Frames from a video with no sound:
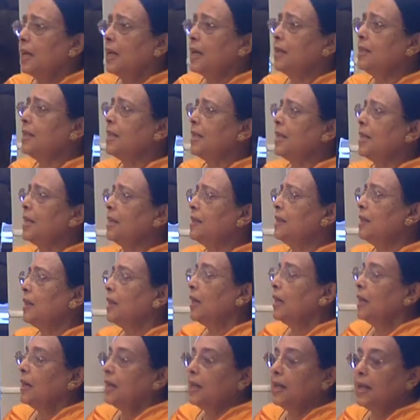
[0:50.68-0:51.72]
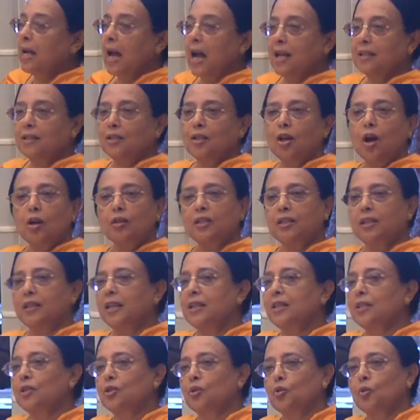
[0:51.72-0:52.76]
Indeed, he has not
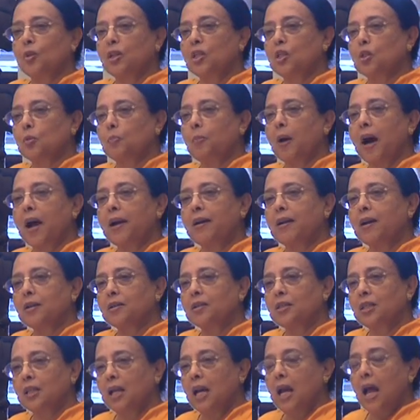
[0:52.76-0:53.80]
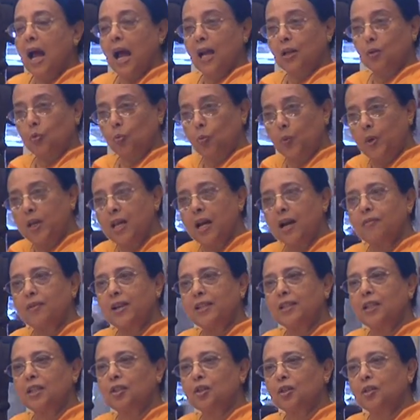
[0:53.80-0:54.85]
ceased to inspire us, and we are
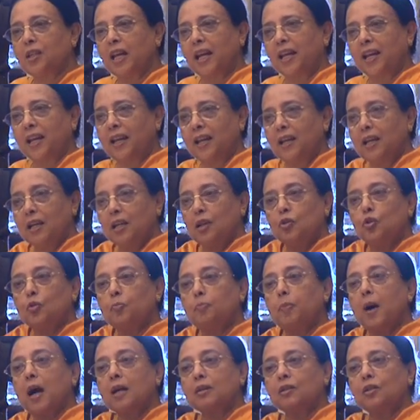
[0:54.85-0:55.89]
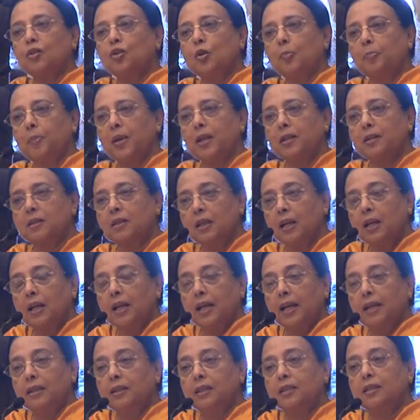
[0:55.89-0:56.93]
ready today to participate
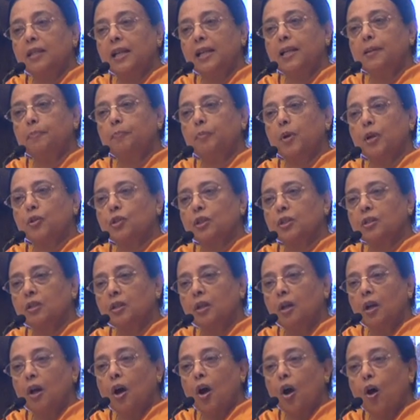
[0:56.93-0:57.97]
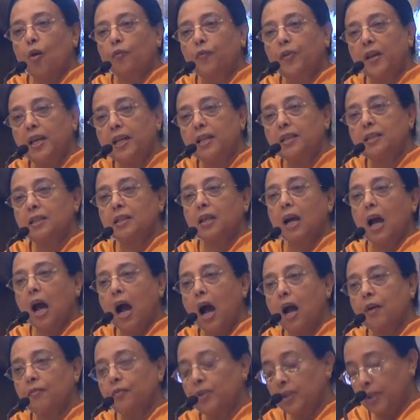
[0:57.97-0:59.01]
in the celebration of his
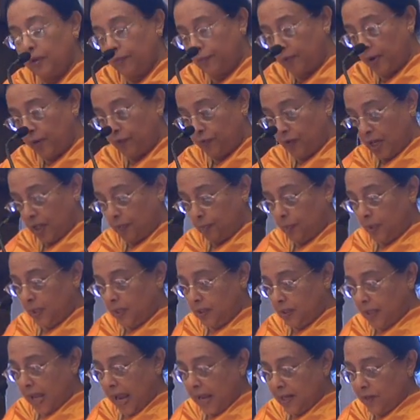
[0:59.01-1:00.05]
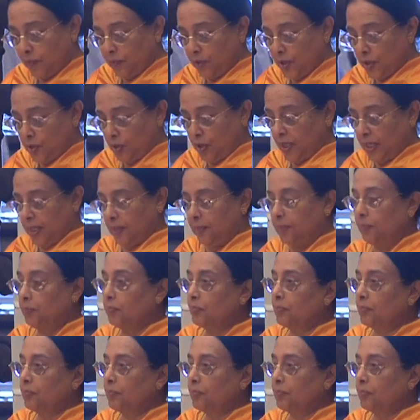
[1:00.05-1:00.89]
150th birth anniversary.